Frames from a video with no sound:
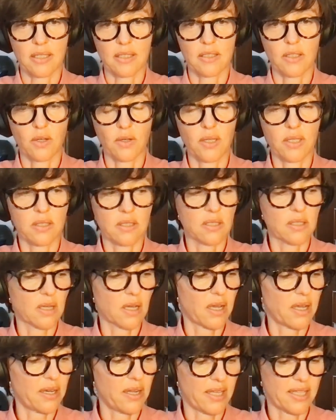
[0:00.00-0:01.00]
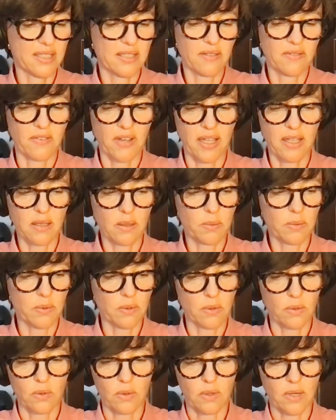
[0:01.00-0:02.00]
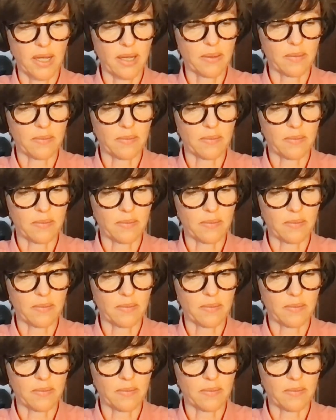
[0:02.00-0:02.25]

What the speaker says: So it's available